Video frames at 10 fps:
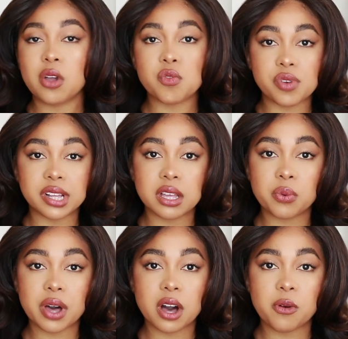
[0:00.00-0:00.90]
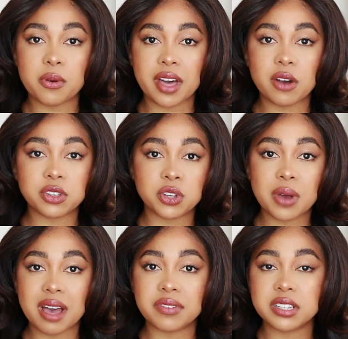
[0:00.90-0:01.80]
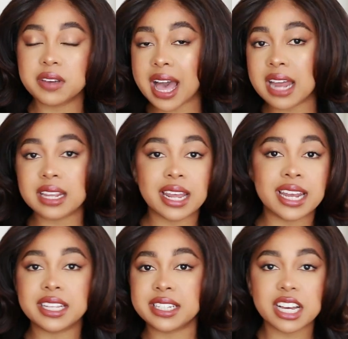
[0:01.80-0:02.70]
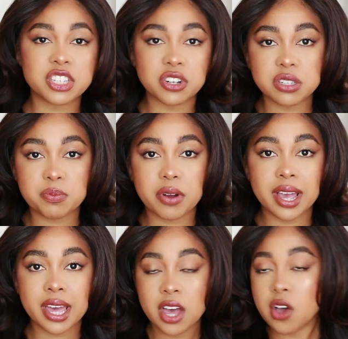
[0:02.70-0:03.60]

really well without you having to add in any texture spray